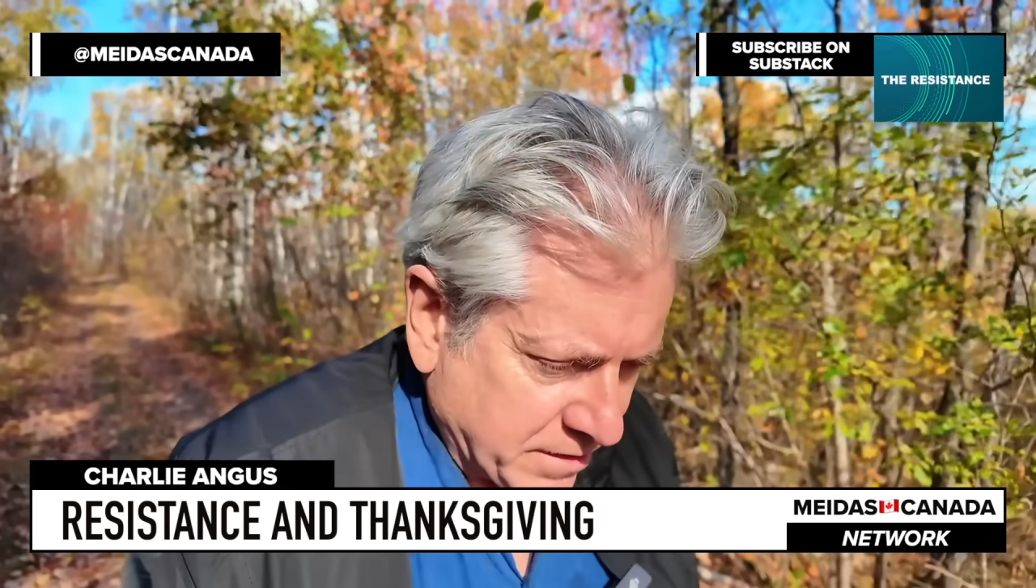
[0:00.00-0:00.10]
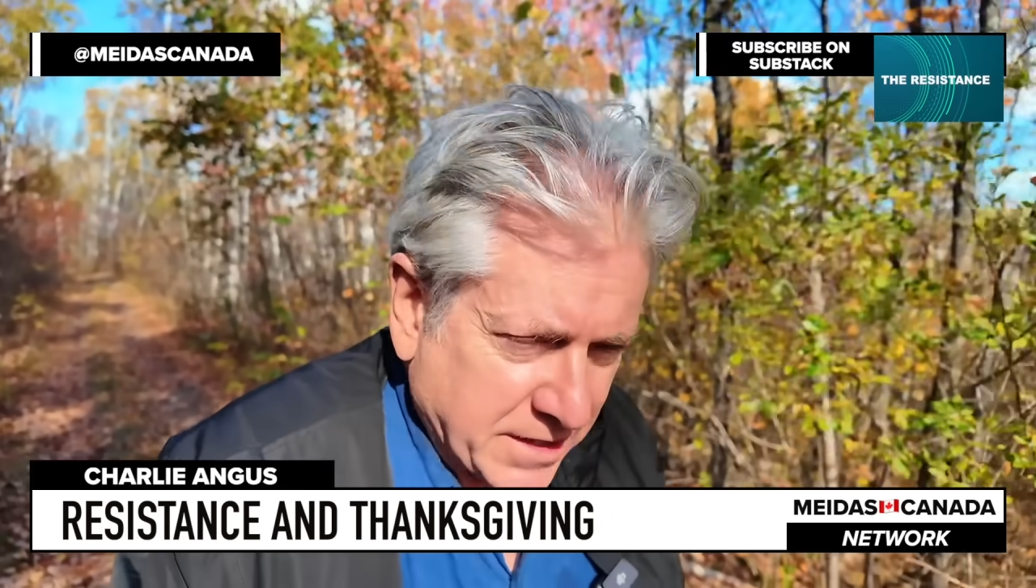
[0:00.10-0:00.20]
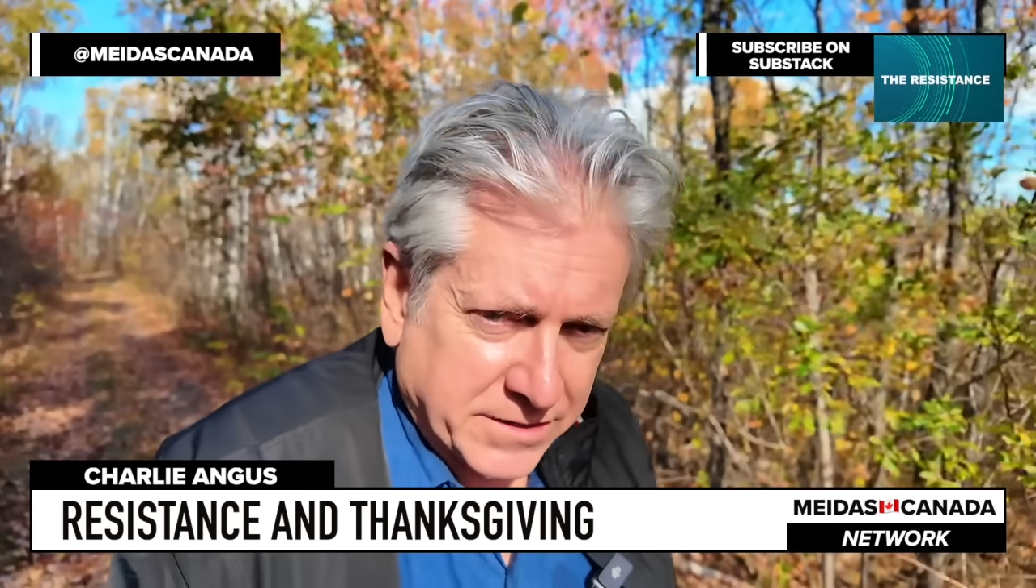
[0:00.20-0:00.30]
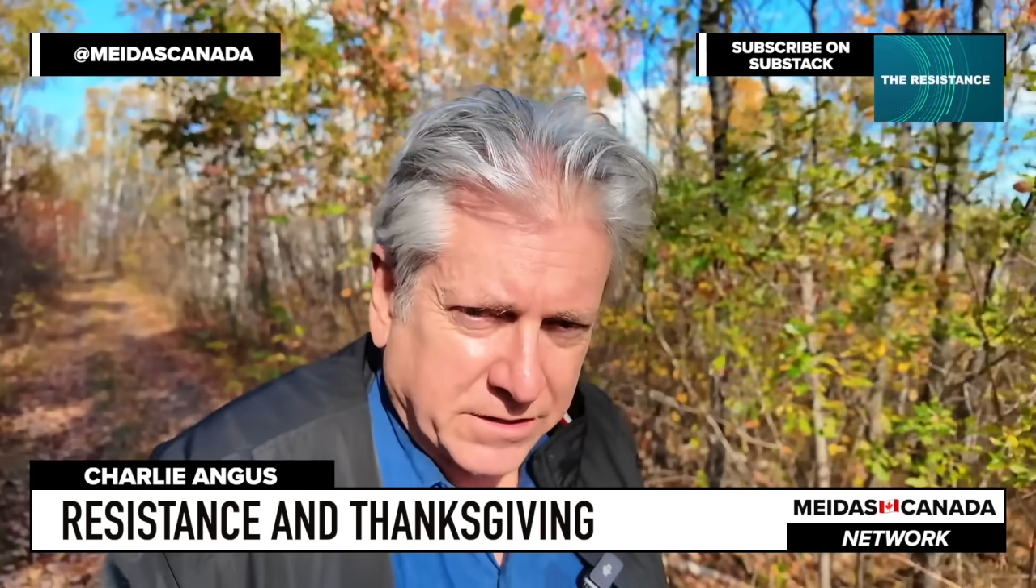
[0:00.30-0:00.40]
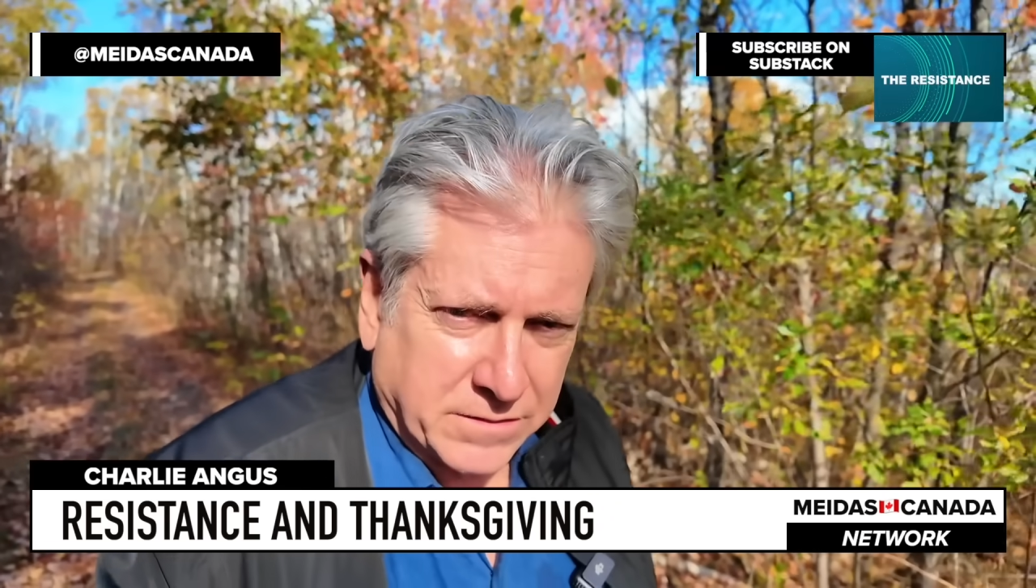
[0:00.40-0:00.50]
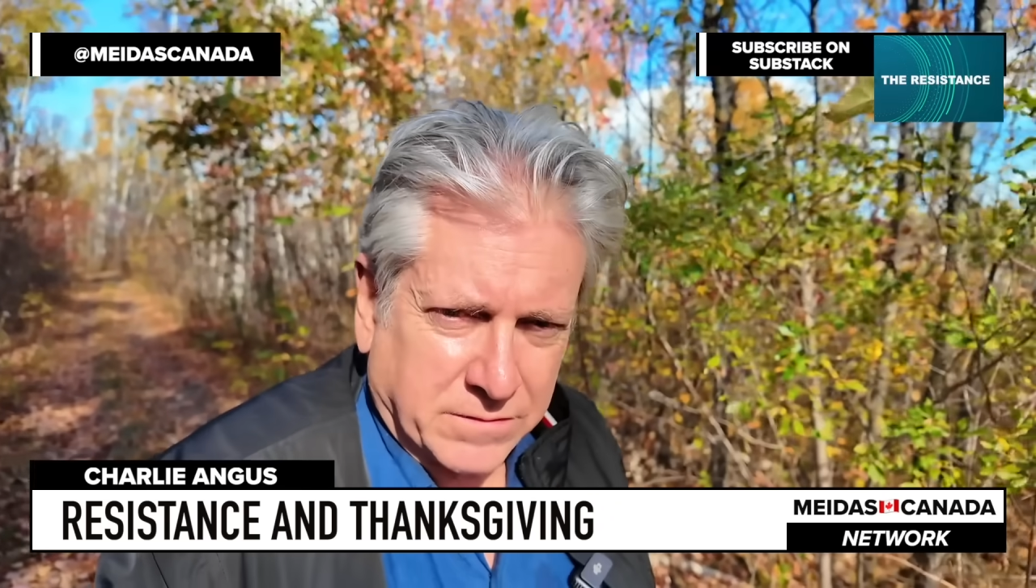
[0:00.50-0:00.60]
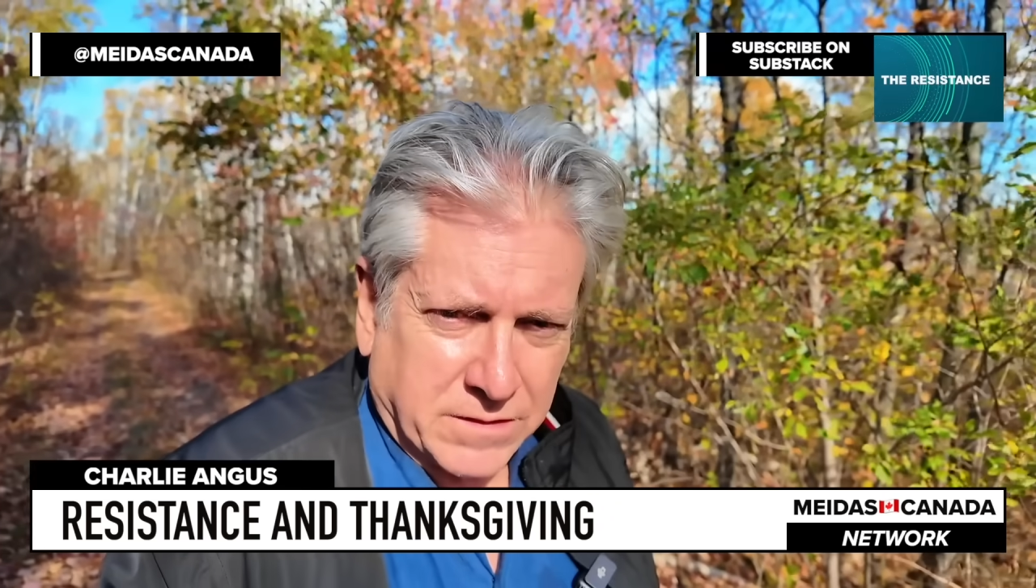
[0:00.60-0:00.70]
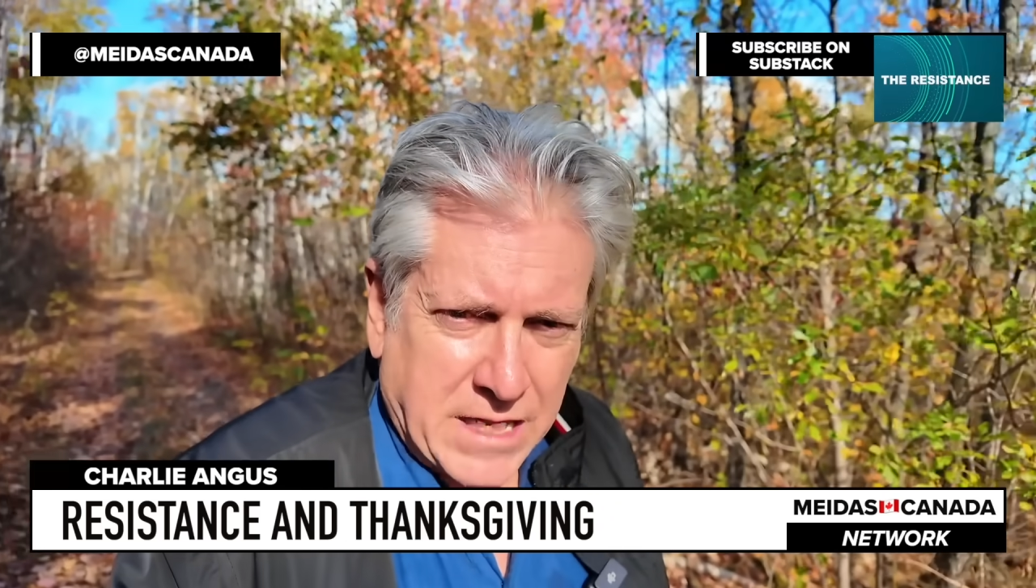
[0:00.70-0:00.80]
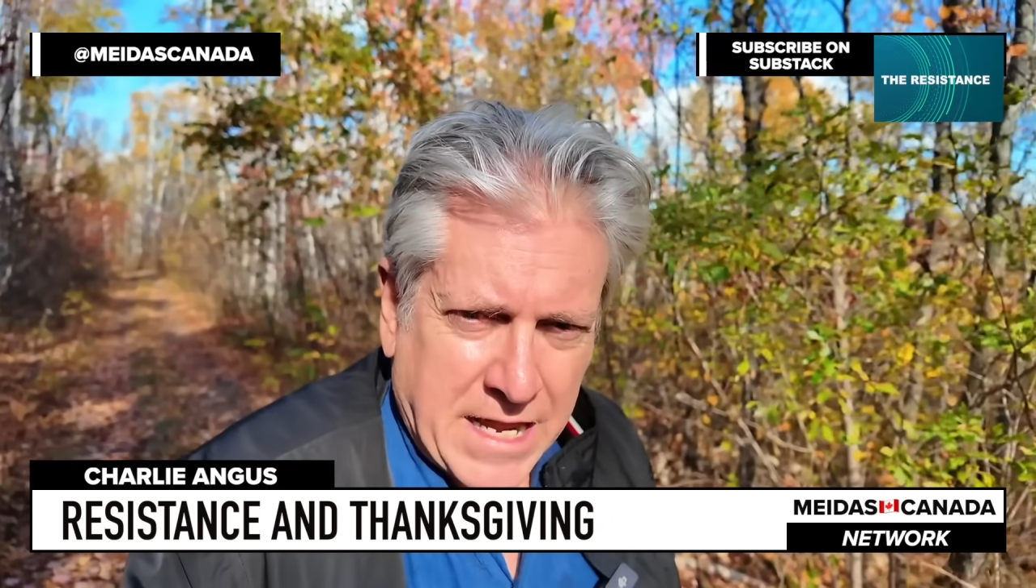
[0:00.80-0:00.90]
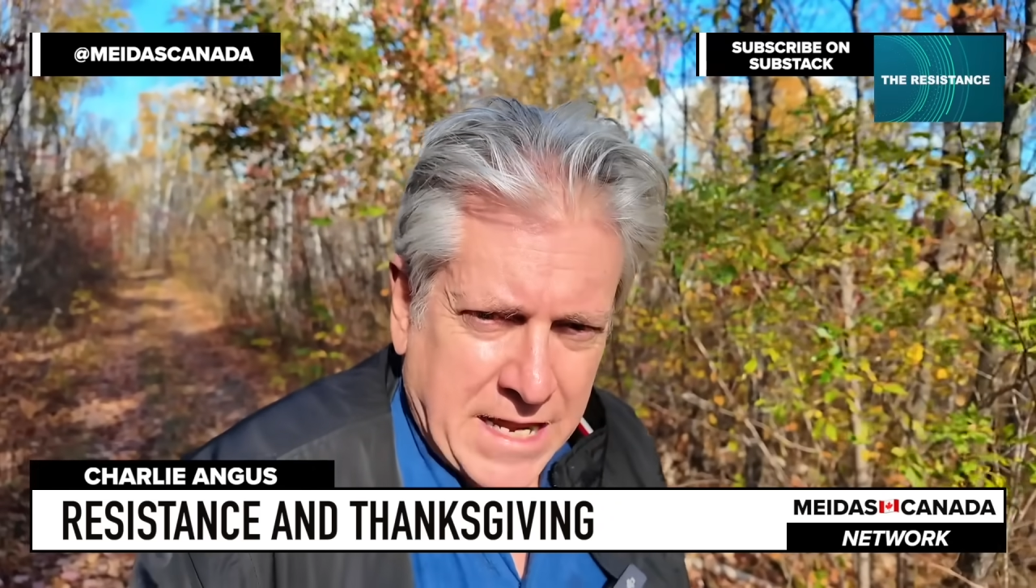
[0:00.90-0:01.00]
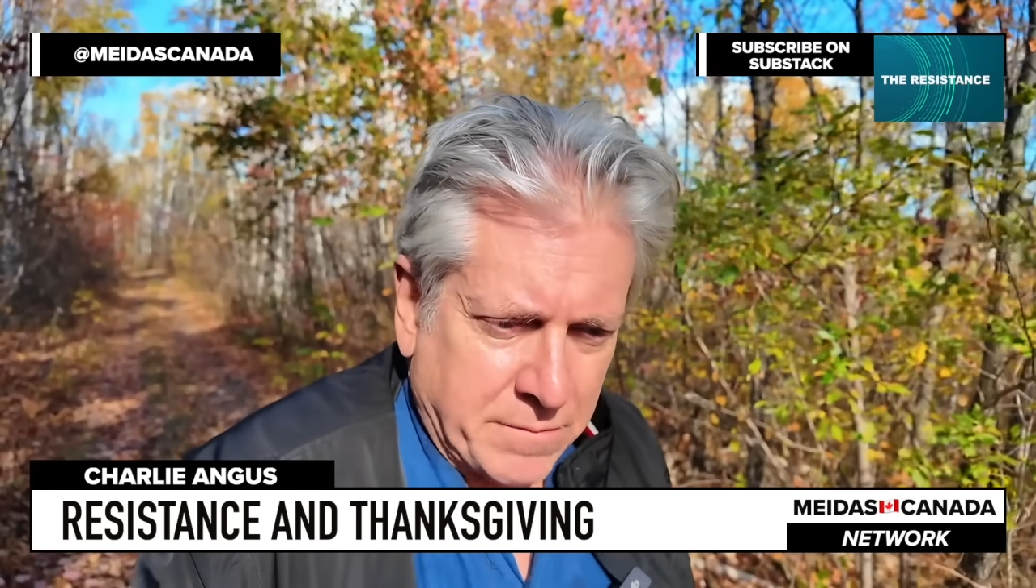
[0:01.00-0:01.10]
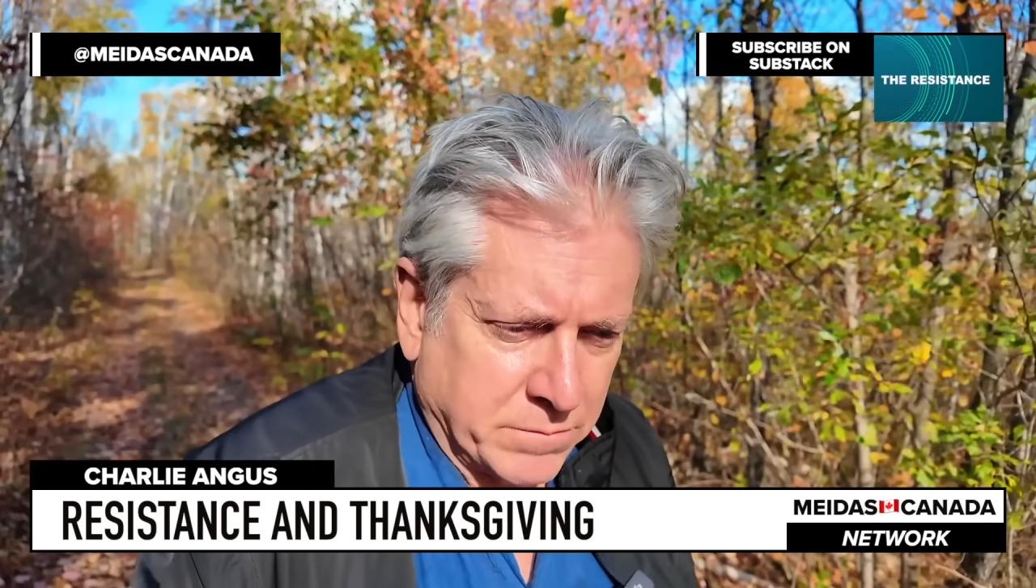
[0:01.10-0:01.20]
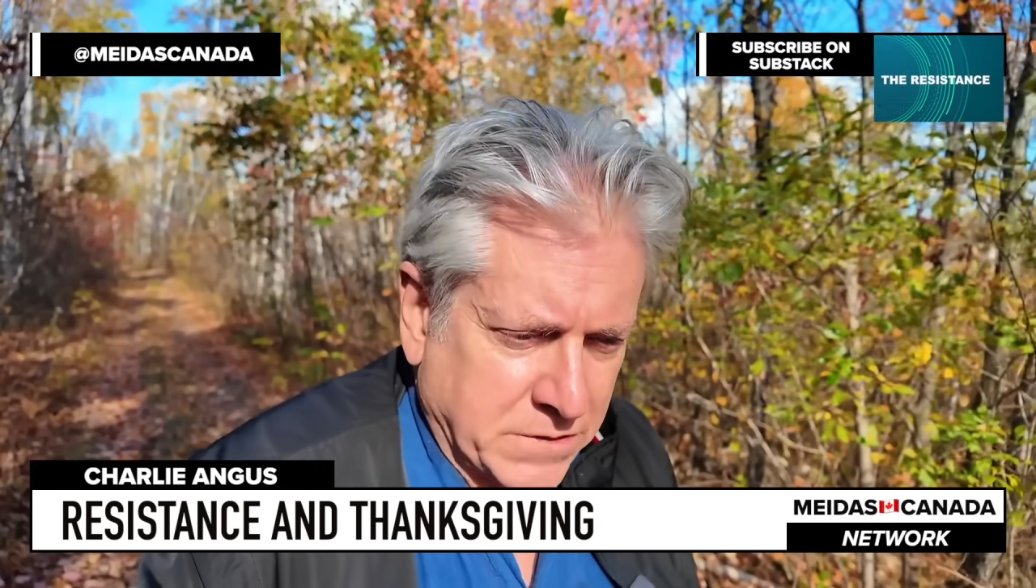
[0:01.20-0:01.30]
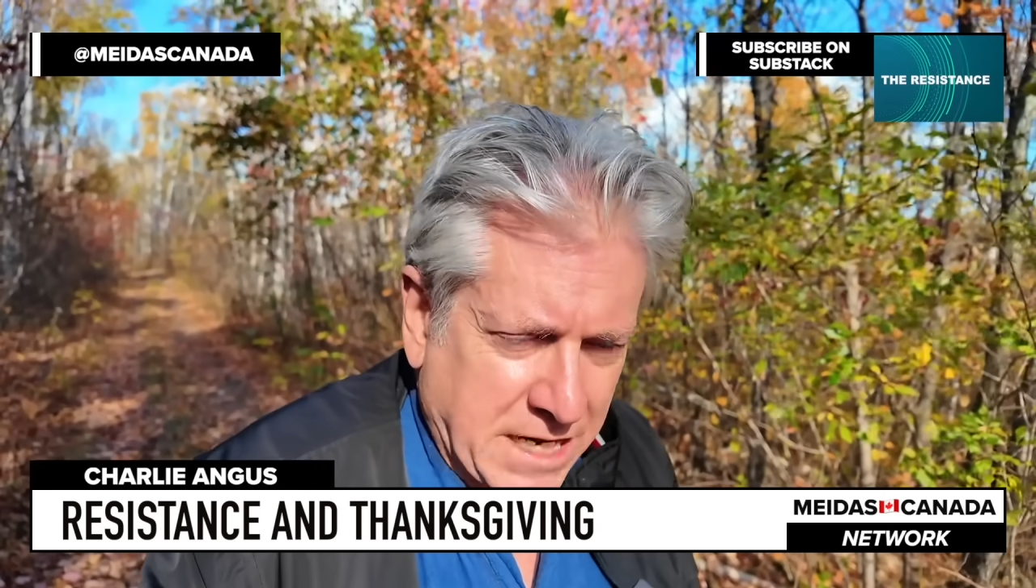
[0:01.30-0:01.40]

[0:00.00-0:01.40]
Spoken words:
this damn